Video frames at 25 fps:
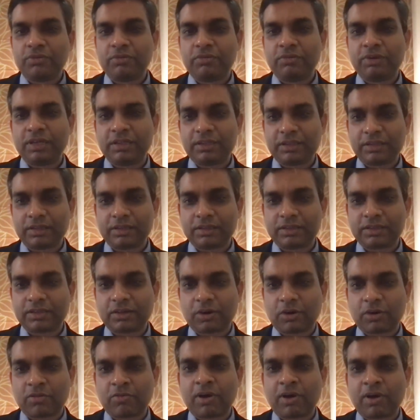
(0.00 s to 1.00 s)
reasons
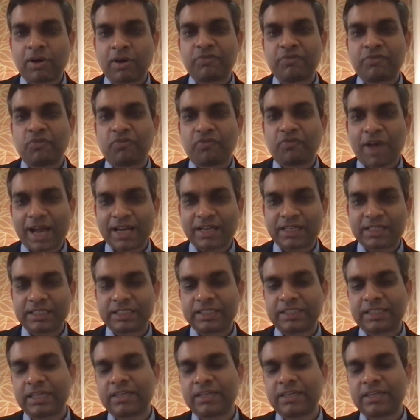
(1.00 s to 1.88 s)
or quite a few factors